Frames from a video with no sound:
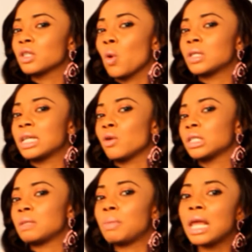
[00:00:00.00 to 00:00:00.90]
Gods Are
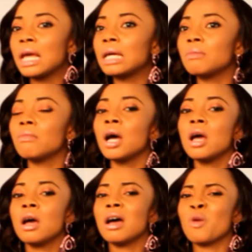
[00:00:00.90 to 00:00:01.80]
Not to Blame,
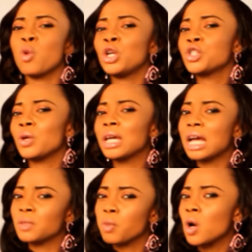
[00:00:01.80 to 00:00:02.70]
Wole
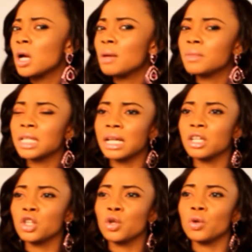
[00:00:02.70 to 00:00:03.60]
Soyinka's poems.
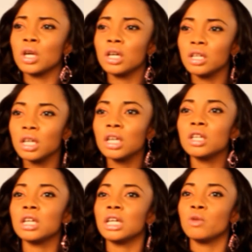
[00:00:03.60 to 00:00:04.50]
And you know, it